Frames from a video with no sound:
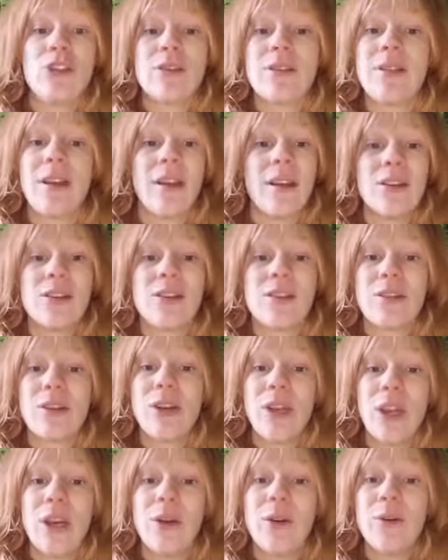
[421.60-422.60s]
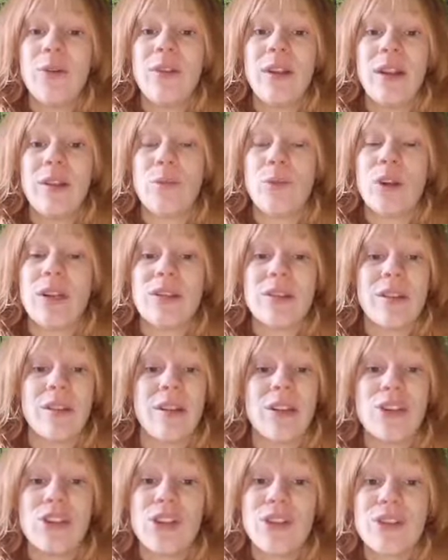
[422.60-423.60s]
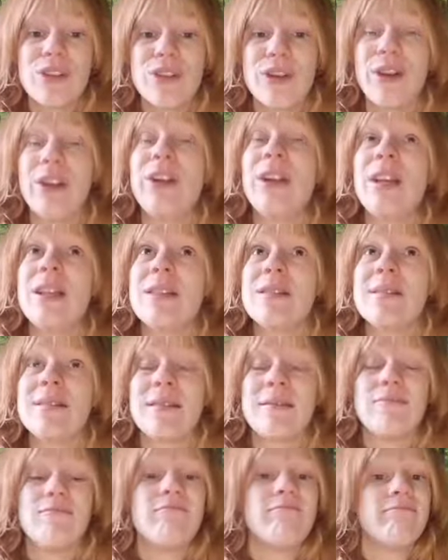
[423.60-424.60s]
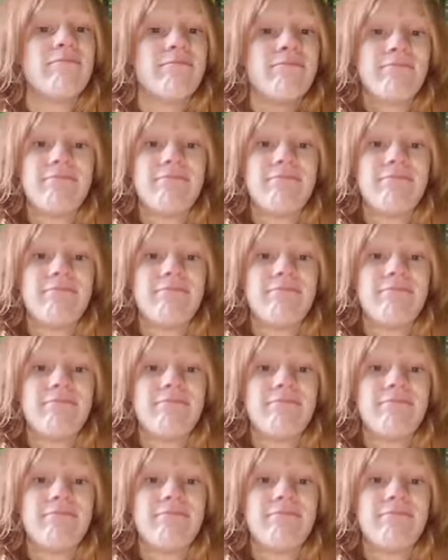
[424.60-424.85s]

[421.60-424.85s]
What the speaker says: I just think it's cute, and with the skinny jeans on, it's